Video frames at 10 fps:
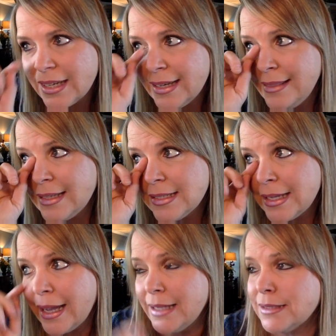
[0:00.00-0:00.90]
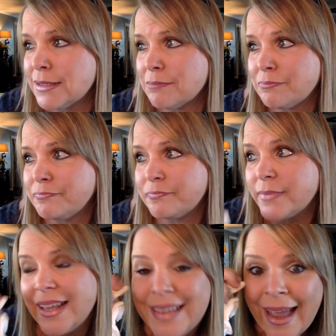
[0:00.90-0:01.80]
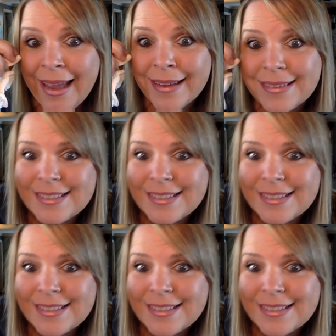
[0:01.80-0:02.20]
in this case, it can't.